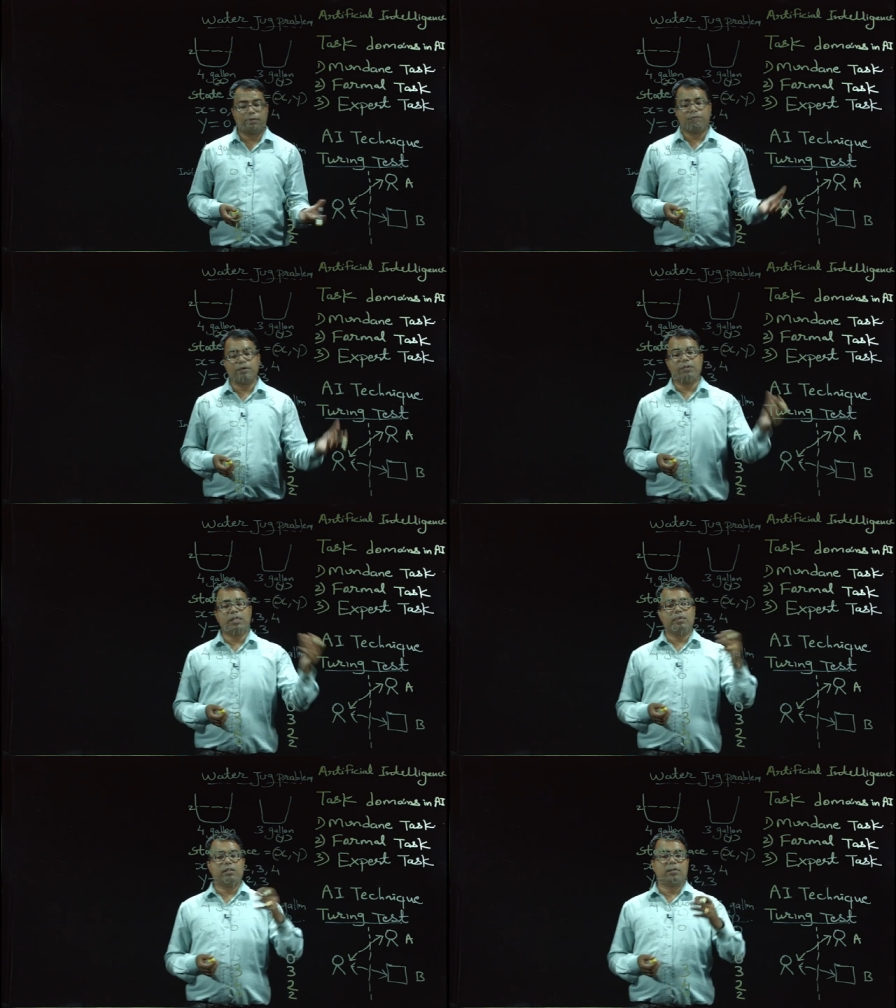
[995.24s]
we
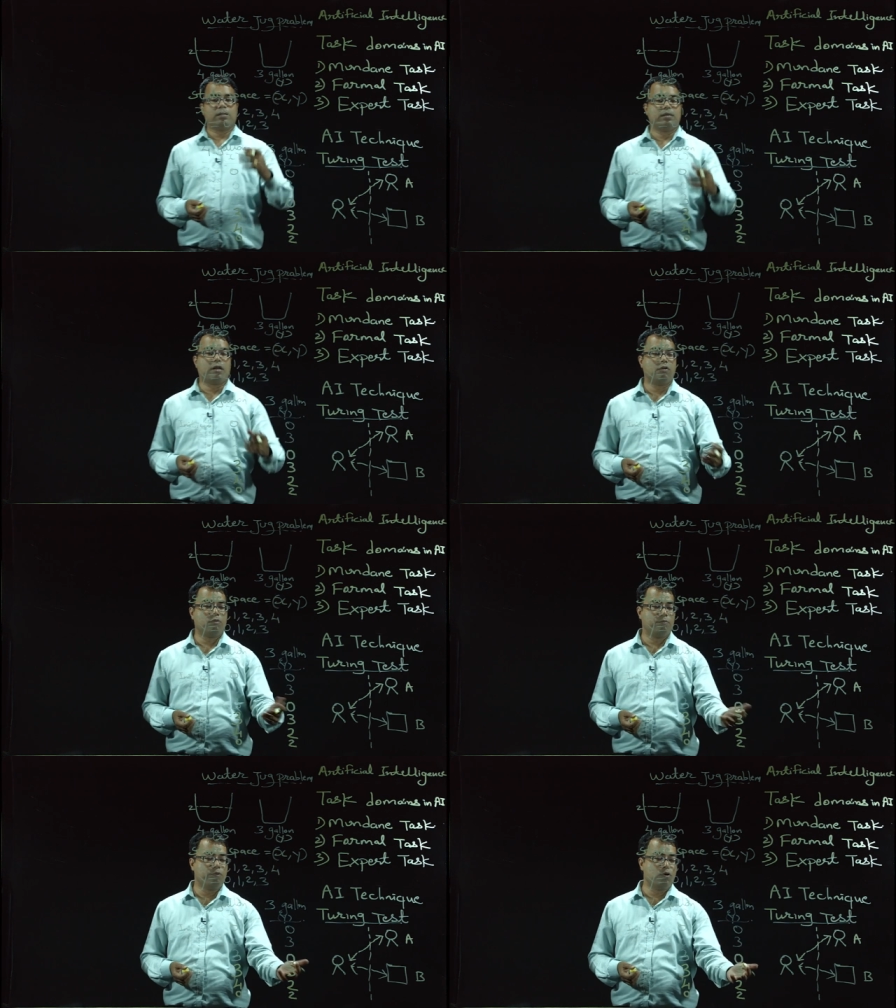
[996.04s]
will
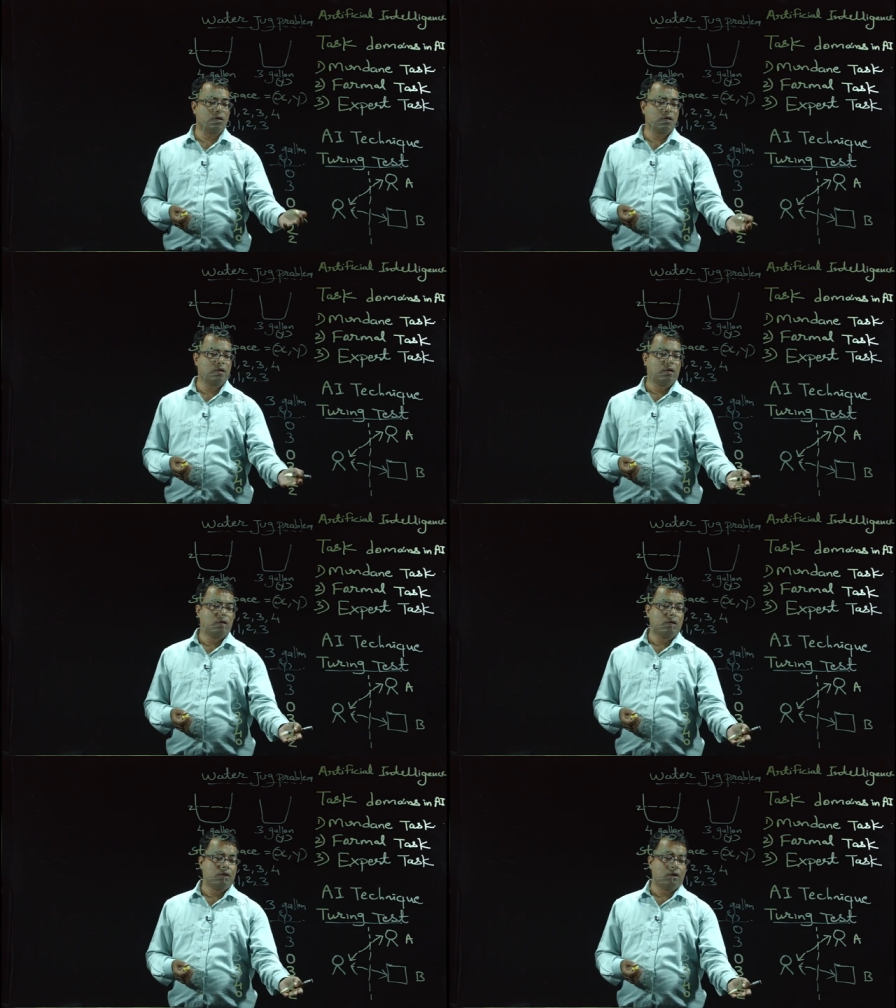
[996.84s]
now pour
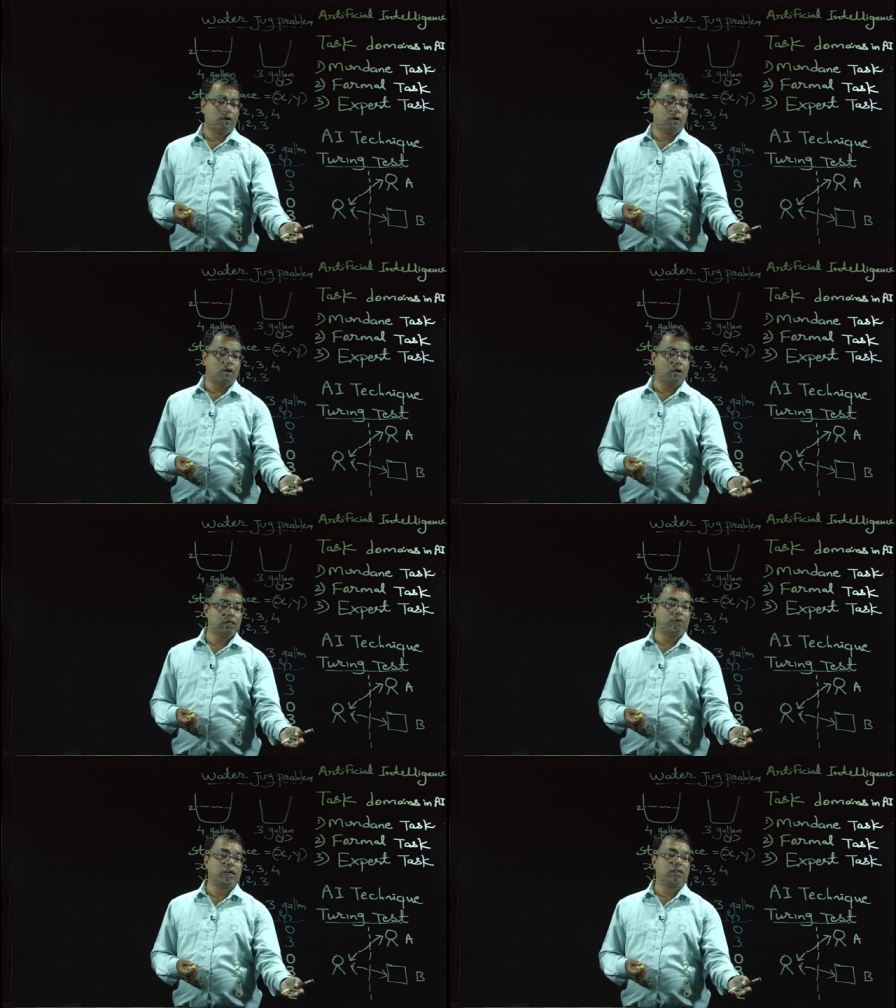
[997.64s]
all
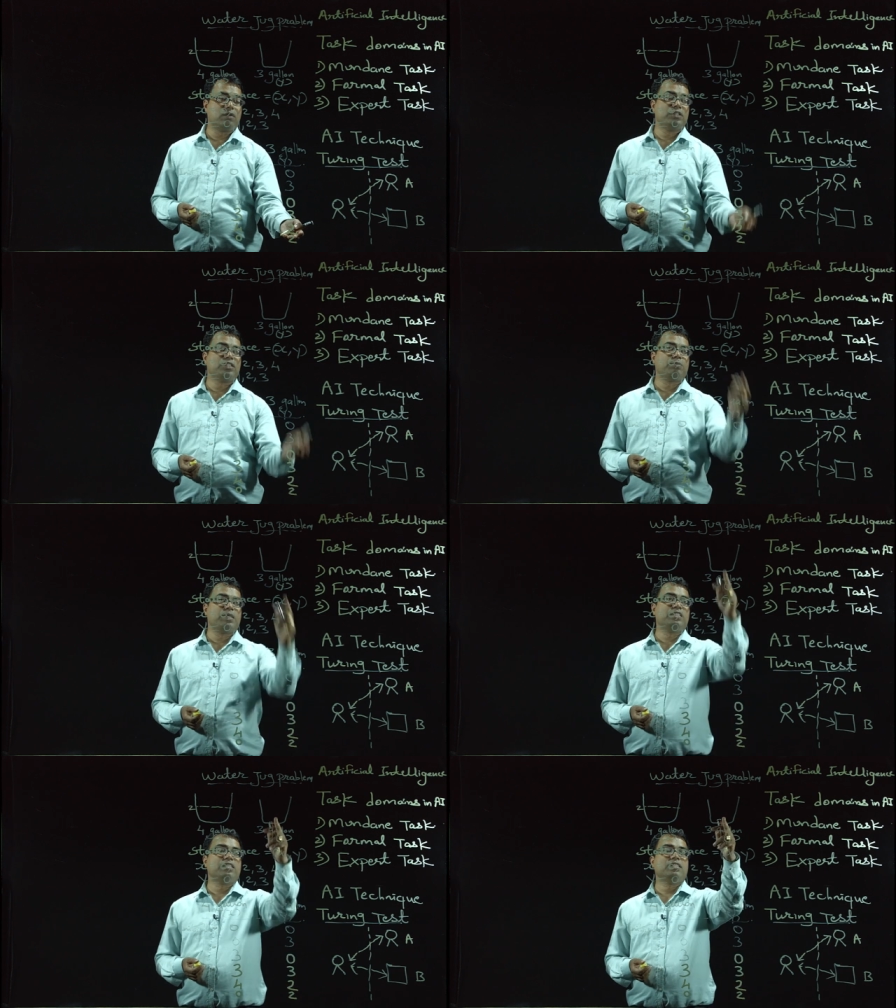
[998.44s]
the water which is
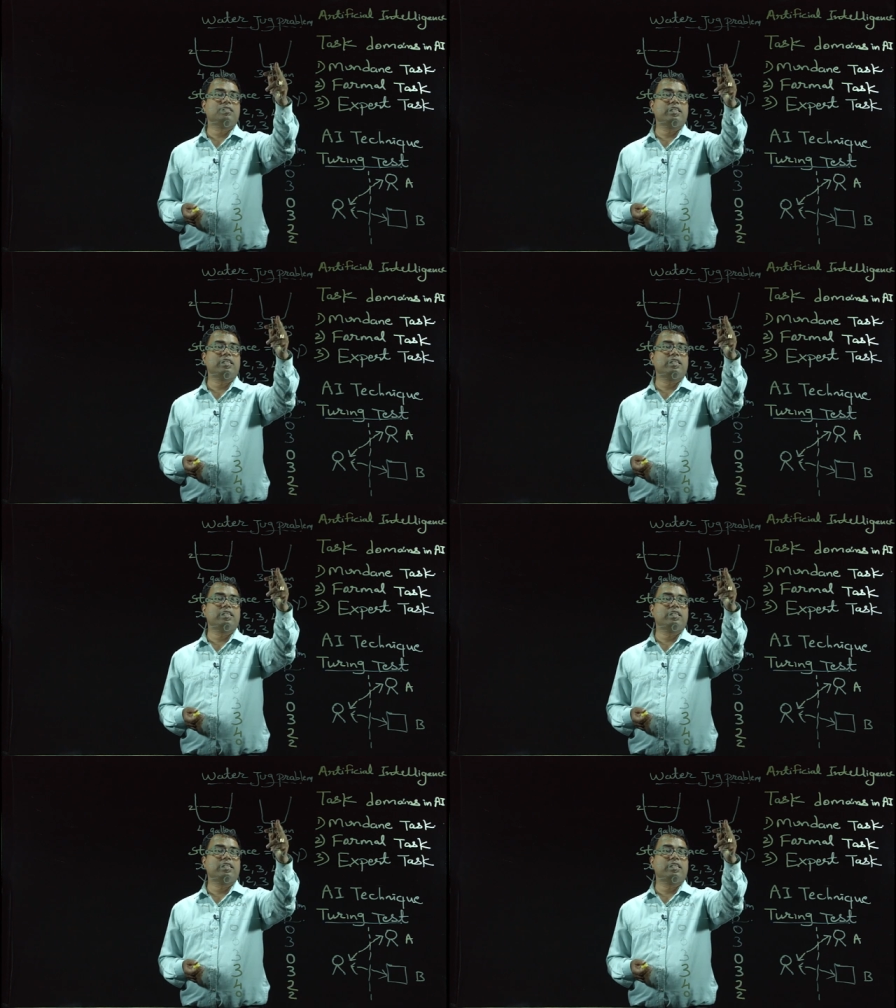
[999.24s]
present in